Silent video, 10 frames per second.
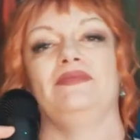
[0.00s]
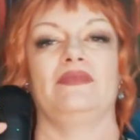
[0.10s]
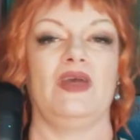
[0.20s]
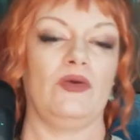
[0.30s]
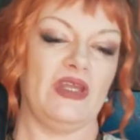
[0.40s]

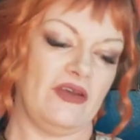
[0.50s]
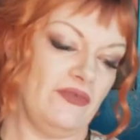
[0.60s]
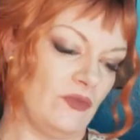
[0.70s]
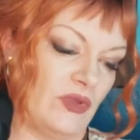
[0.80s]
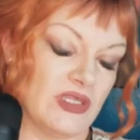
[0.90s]
Oh, Dave,
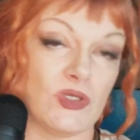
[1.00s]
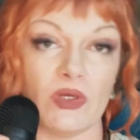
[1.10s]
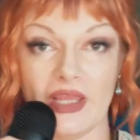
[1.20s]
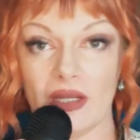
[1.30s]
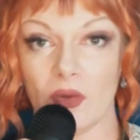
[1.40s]
when the
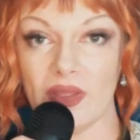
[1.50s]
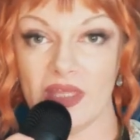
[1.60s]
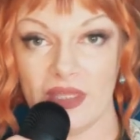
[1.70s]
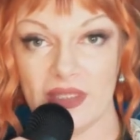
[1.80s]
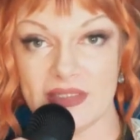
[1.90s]
tornado
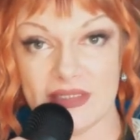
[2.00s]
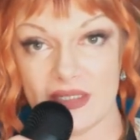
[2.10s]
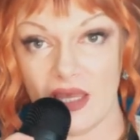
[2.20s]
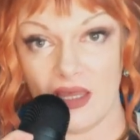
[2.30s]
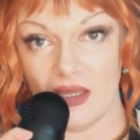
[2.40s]
hit,
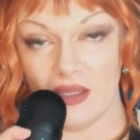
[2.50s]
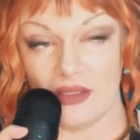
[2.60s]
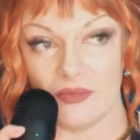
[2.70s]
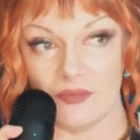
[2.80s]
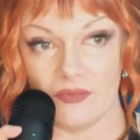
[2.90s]

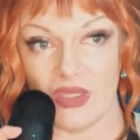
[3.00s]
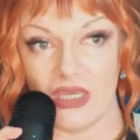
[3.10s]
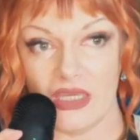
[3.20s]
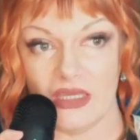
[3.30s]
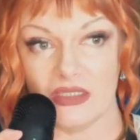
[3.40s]
uh,
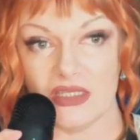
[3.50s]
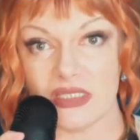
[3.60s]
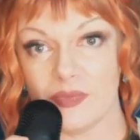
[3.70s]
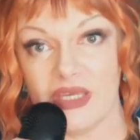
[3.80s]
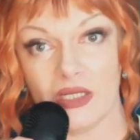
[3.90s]
he
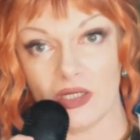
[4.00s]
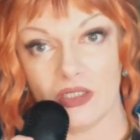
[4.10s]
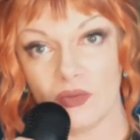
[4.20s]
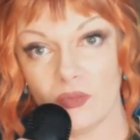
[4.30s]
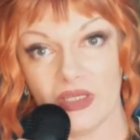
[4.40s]

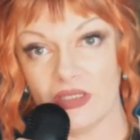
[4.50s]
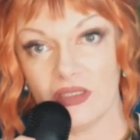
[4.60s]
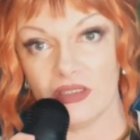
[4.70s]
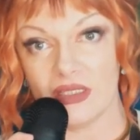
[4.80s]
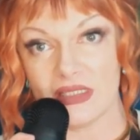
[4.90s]
disappeared. We
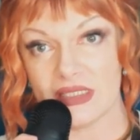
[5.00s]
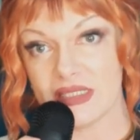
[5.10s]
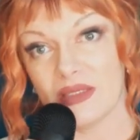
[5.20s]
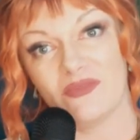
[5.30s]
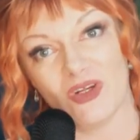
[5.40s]
didn't
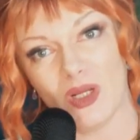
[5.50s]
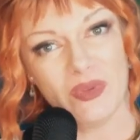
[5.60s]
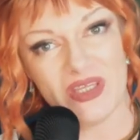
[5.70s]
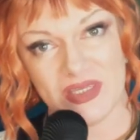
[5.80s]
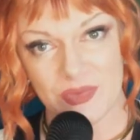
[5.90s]
see him for a couple
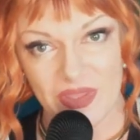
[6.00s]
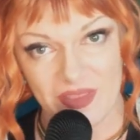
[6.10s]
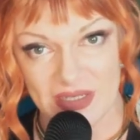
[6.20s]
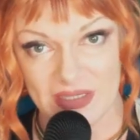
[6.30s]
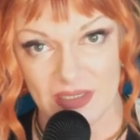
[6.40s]
of days, and we
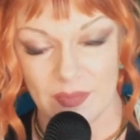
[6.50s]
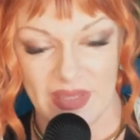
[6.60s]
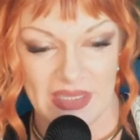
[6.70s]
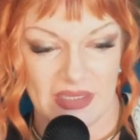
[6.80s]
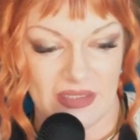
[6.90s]
thought he didn't
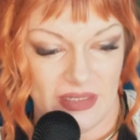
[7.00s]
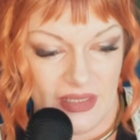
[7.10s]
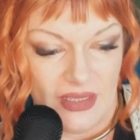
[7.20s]
make it.